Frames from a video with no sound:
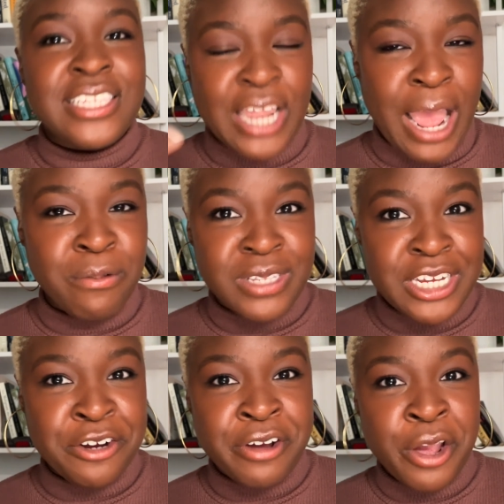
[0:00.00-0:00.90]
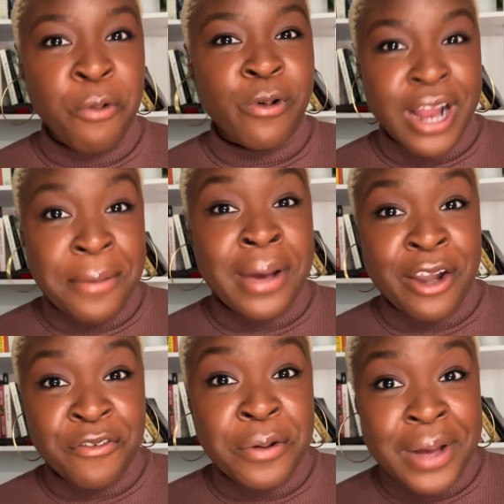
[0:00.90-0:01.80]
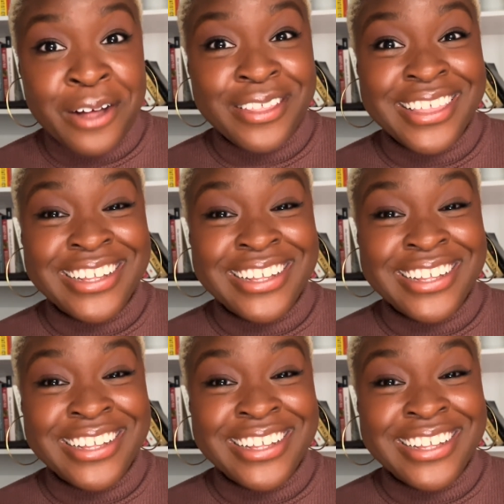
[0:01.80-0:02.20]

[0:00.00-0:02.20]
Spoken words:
that I was hearing were coming out of her mouth.